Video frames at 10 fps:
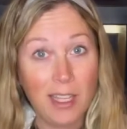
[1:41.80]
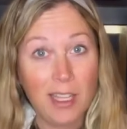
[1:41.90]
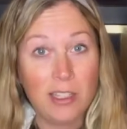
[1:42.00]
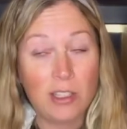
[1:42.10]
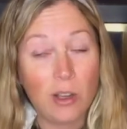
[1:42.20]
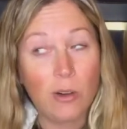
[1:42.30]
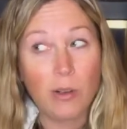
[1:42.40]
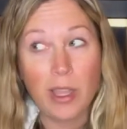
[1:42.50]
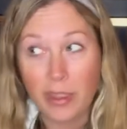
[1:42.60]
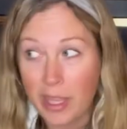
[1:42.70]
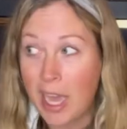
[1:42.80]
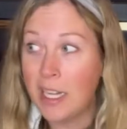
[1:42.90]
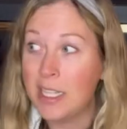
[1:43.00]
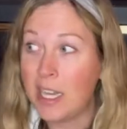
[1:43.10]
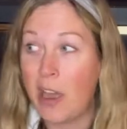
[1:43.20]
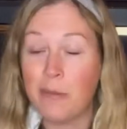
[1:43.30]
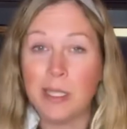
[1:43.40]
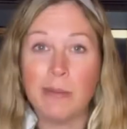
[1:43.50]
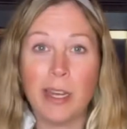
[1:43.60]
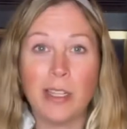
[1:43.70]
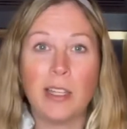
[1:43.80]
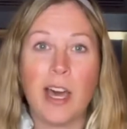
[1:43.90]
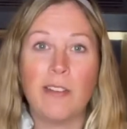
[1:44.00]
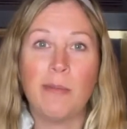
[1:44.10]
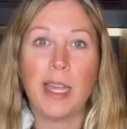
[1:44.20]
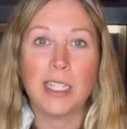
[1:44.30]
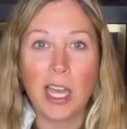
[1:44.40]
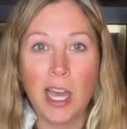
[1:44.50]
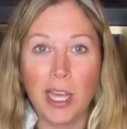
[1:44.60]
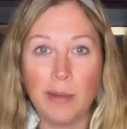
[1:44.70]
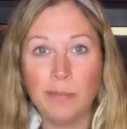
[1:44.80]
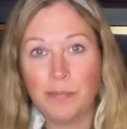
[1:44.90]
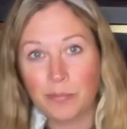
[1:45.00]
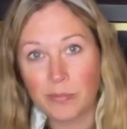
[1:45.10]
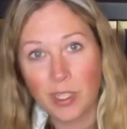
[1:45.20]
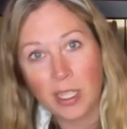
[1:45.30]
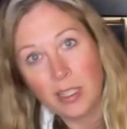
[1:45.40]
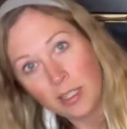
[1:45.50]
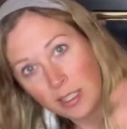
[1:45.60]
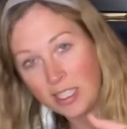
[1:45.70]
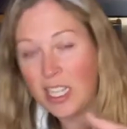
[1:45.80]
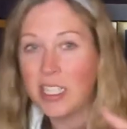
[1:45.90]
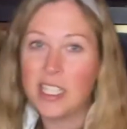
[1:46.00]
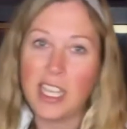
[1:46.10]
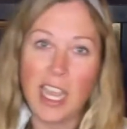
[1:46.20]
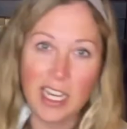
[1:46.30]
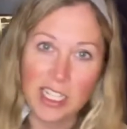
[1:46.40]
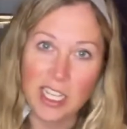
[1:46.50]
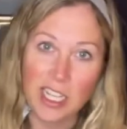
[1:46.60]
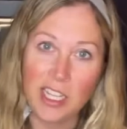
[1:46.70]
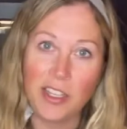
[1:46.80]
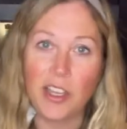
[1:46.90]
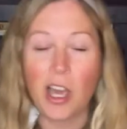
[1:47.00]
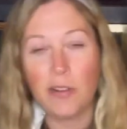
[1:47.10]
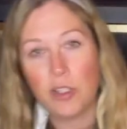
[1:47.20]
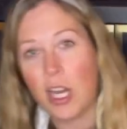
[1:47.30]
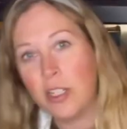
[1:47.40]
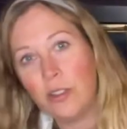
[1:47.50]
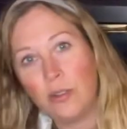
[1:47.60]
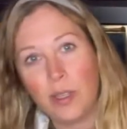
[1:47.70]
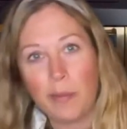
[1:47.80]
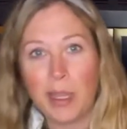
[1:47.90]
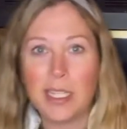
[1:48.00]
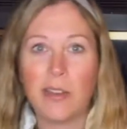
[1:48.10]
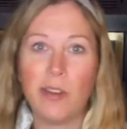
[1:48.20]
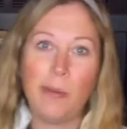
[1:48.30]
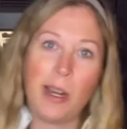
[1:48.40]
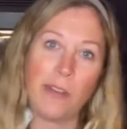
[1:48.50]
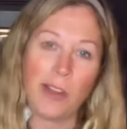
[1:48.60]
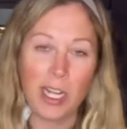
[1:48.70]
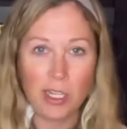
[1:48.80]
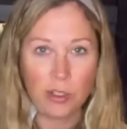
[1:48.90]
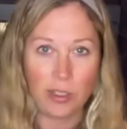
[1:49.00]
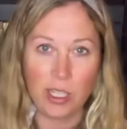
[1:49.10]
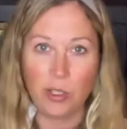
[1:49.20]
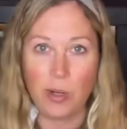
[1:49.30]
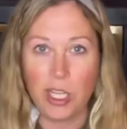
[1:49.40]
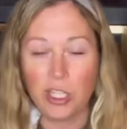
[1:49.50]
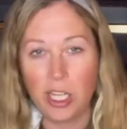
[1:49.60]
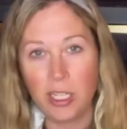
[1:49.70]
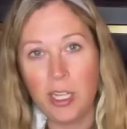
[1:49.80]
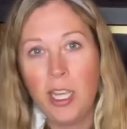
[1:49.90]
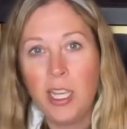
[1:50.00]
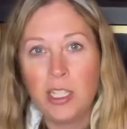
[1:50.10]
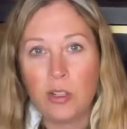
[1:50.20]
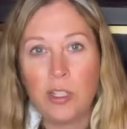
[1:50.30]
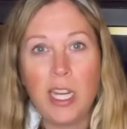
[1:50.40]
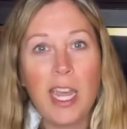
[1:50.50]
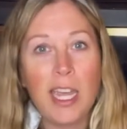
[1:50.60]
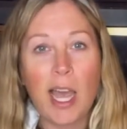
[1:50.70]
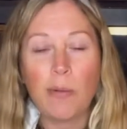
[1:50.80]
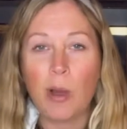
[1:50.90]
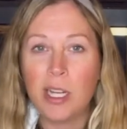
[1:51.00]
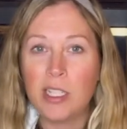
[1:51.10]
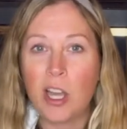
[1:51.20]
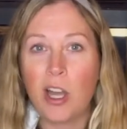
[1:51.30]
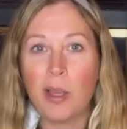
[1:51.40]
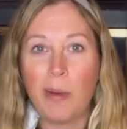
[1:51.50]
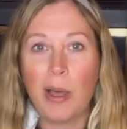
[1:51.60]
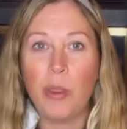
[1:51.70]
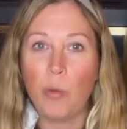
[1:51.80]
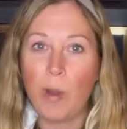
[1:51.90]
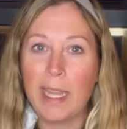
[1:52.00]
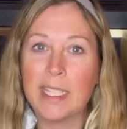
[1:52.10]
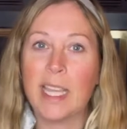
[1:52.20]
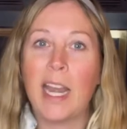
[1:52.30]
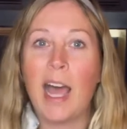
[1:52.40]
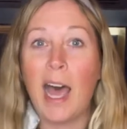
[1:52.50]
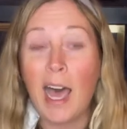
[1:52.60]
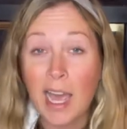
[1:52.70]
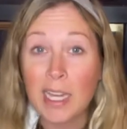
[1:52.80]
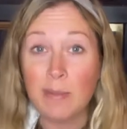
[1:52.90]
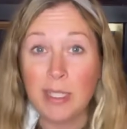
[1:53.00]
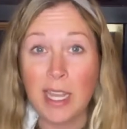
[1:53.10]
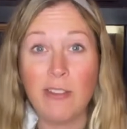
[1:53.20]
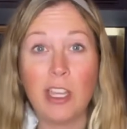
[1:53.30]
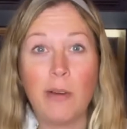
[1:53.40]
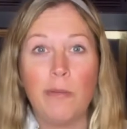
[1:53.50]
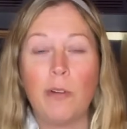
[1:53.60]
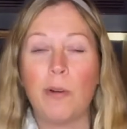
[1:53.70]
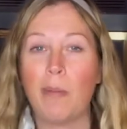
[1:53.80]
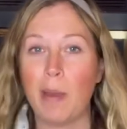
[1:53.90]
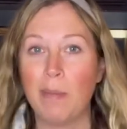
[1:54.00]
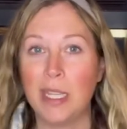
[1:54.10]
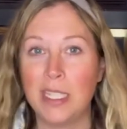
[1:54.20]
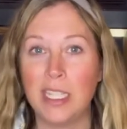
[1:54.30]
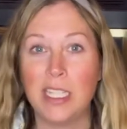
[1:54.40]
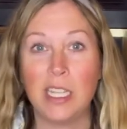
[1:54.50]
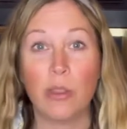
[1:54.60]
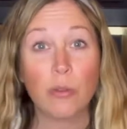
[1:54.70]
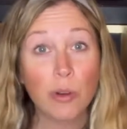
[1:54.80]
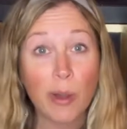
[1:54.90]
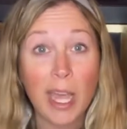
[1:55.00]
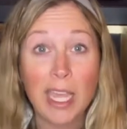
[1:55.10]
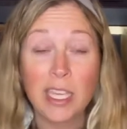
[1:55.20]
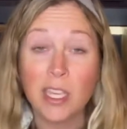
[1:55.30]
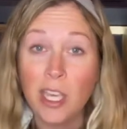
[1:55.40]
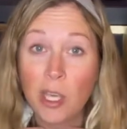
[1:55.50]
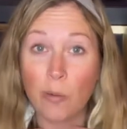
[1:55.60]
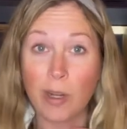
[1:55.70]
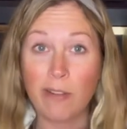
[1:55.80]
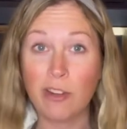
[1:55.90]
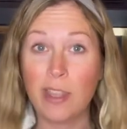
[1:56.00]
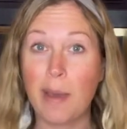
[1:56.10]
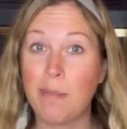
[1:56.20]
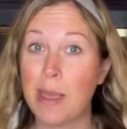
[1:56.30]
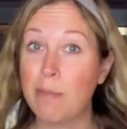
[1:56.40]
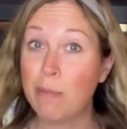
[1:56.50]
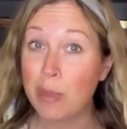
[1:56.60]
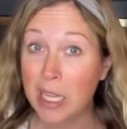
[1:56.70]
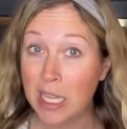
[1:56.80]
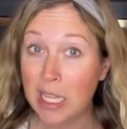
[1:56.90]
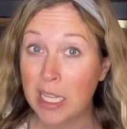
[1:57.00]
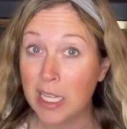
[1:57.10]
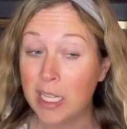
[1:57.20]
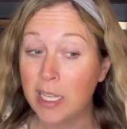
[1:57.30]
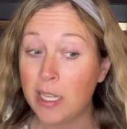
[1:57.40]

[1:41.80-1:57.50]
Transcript: So that is how I've been spending a lot of my time since the AT, kind of trying to get myself in a better financial situation. So today I want to talk about the ways that I am saving up for my P C T through hike, whenever that may be,